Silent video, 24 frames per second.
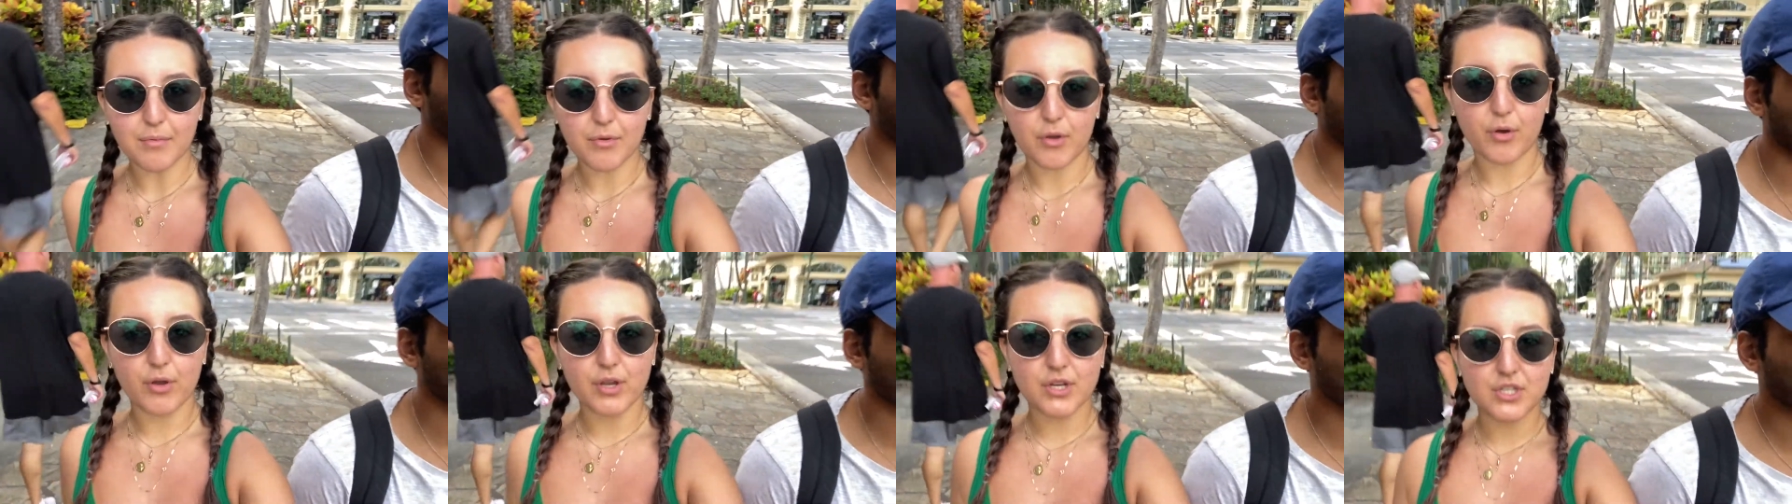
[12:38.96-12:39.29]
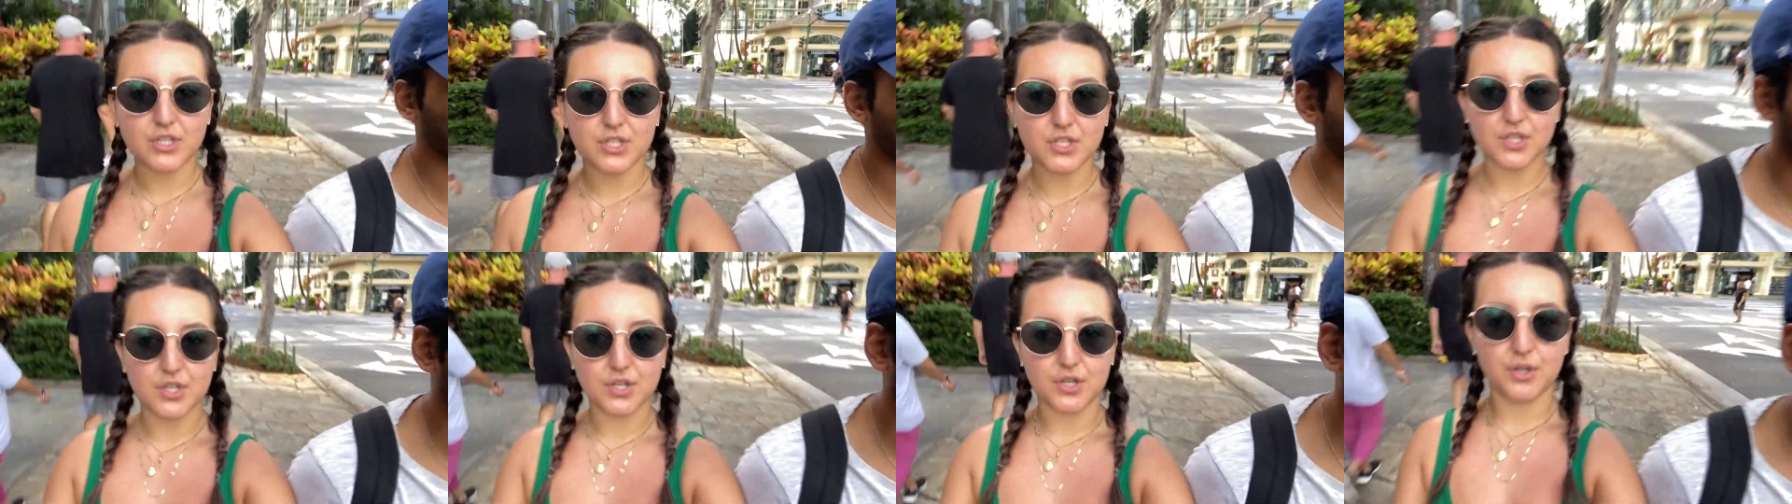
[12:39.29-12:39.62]
going
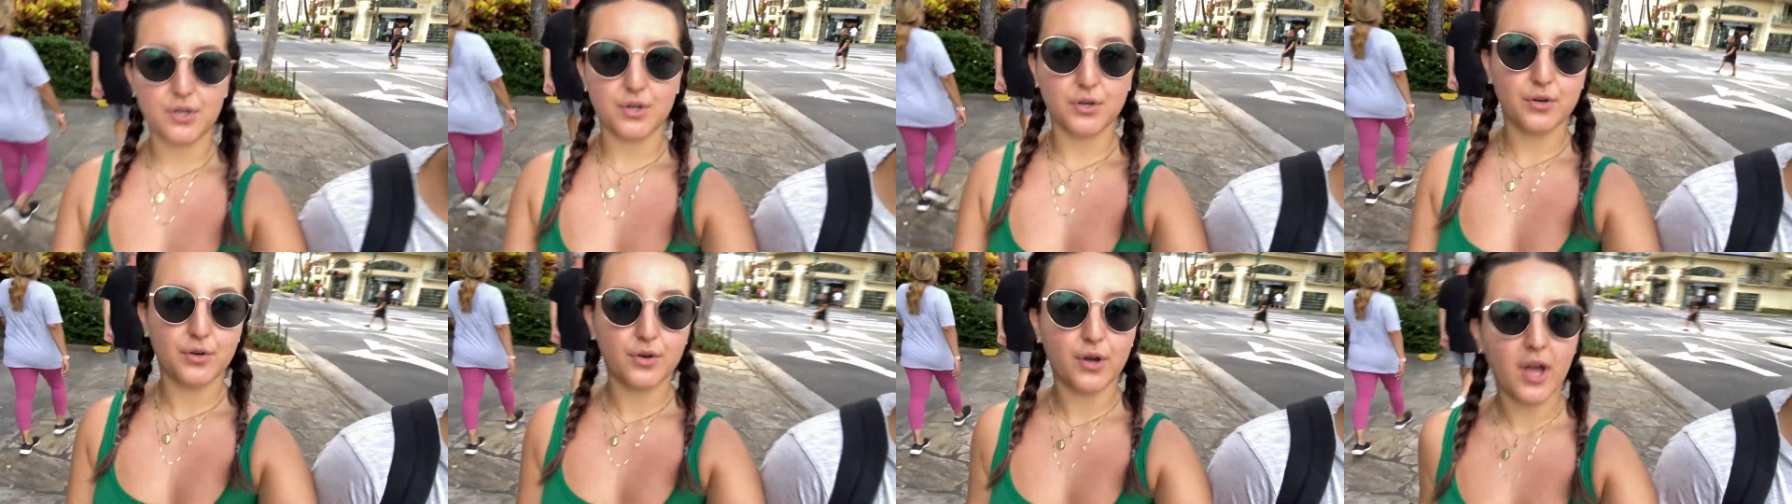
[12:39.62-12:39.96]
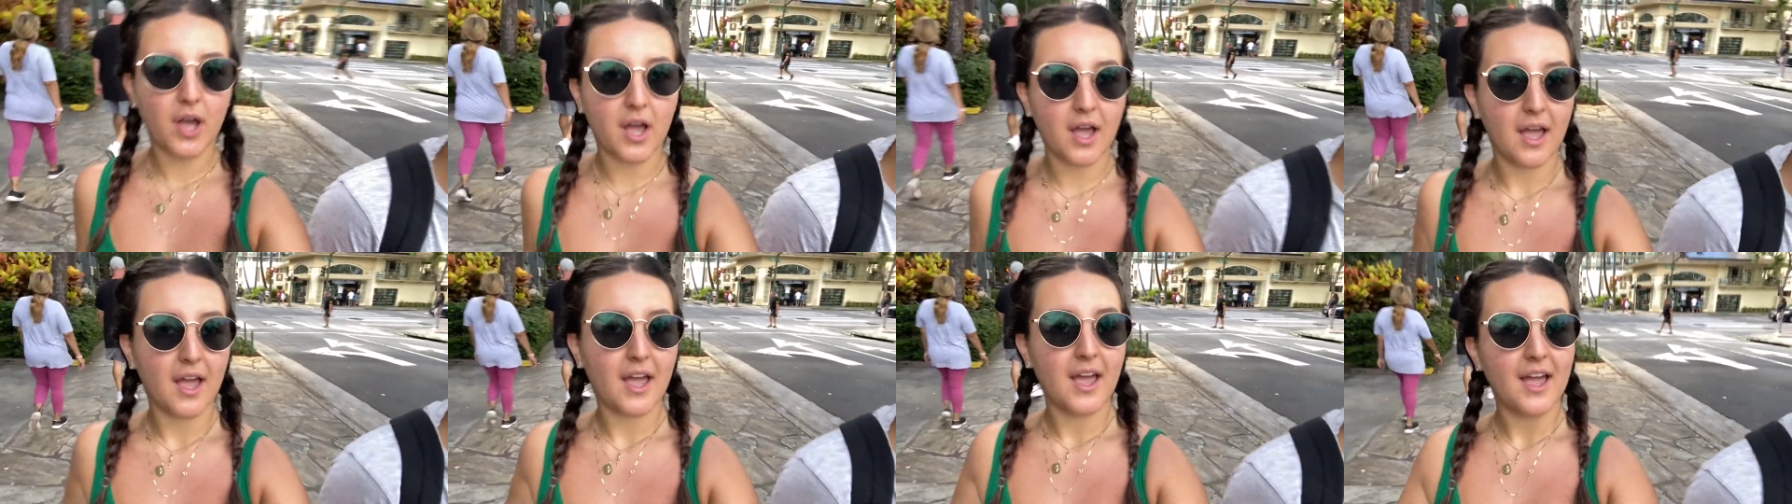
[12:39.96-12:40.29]
to
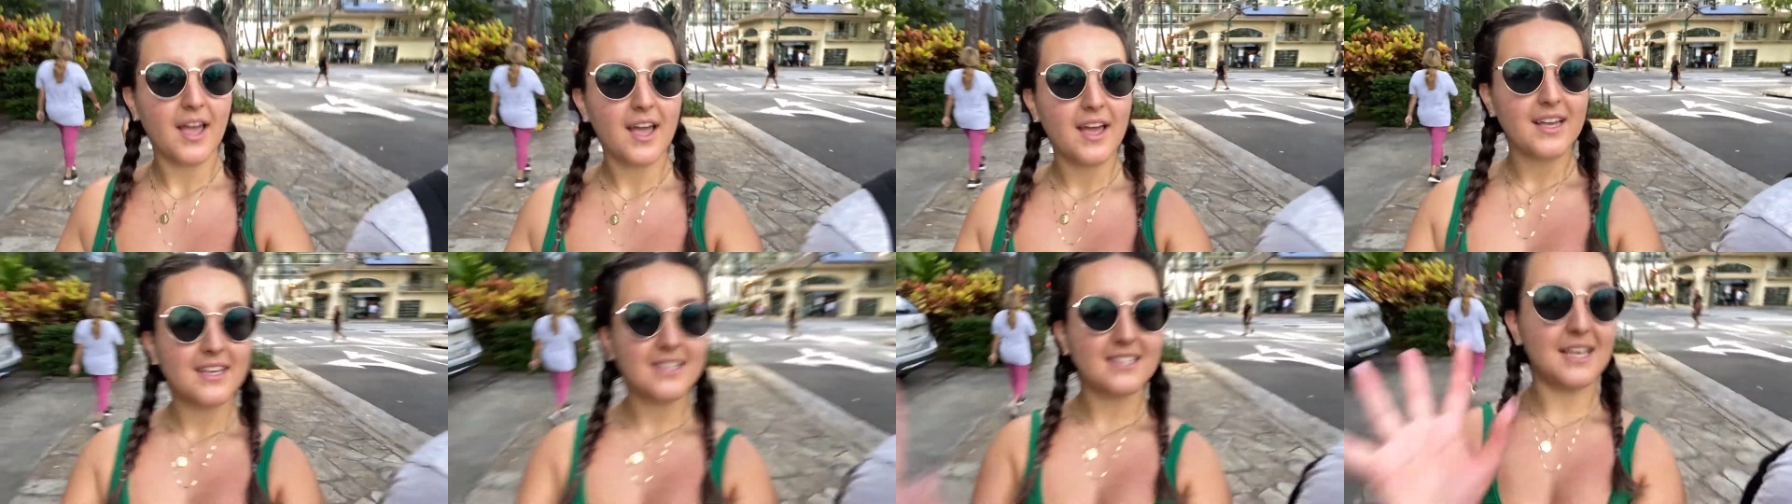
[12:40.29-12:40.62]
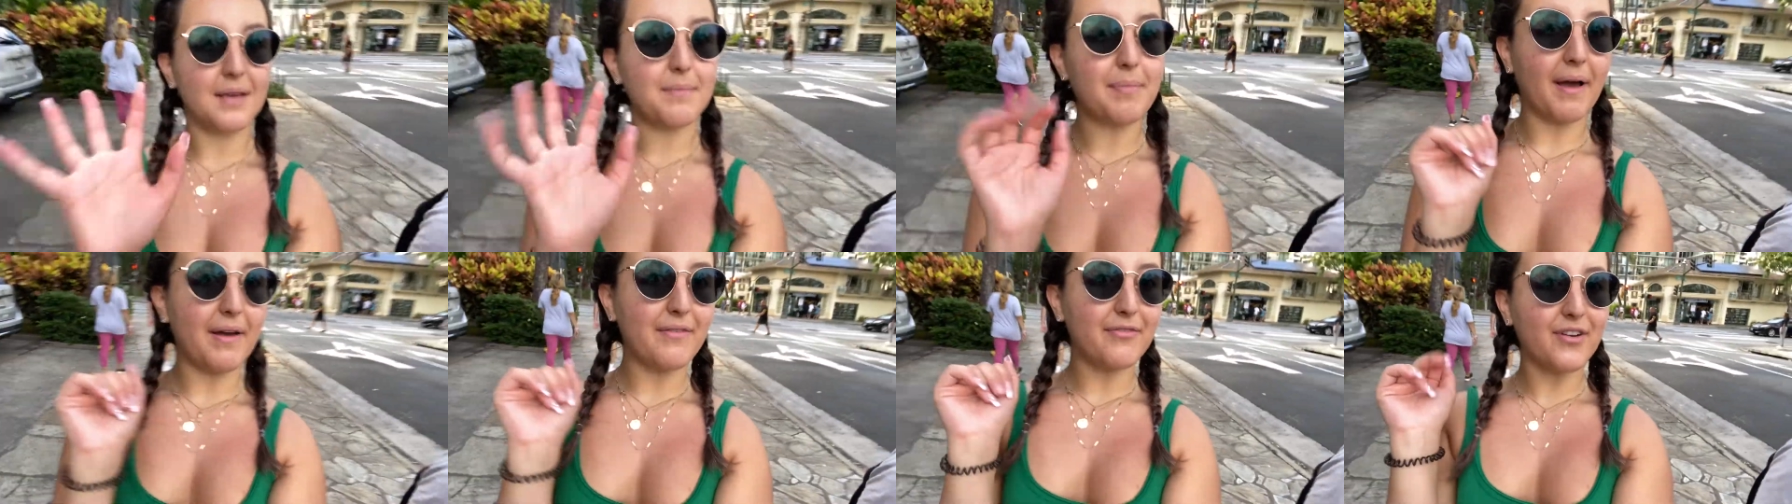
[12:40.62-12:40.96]
say
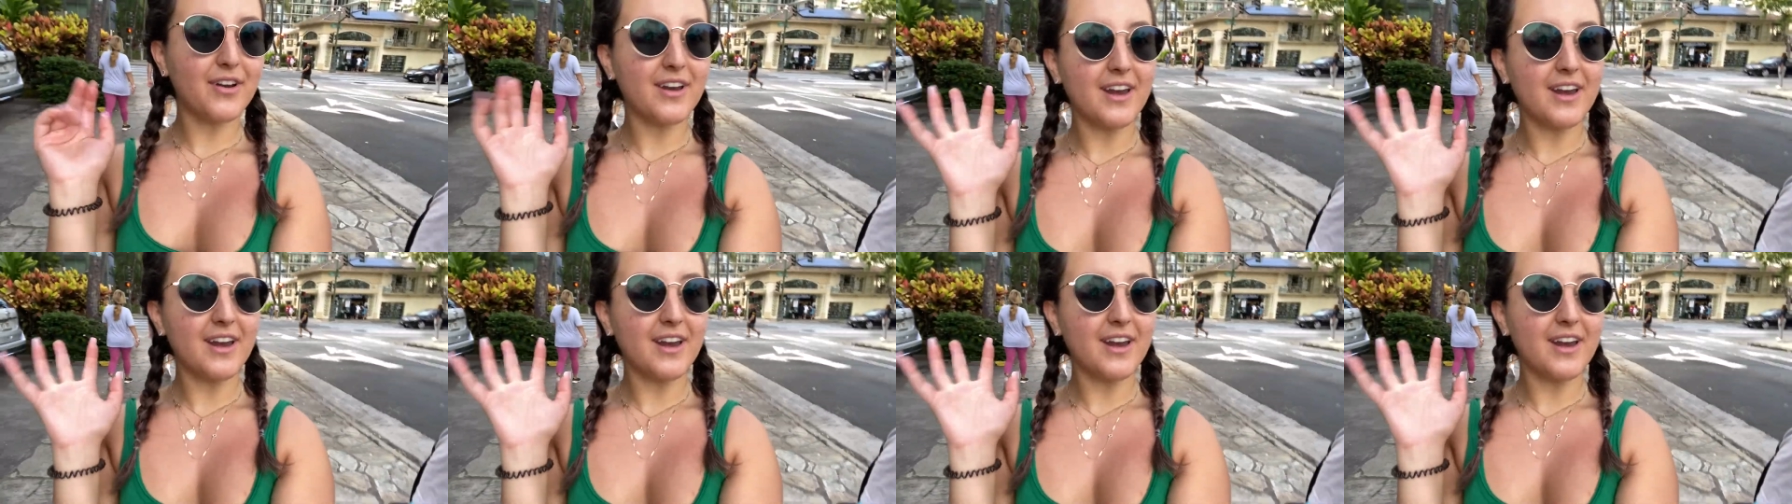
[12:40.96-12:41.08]
bye for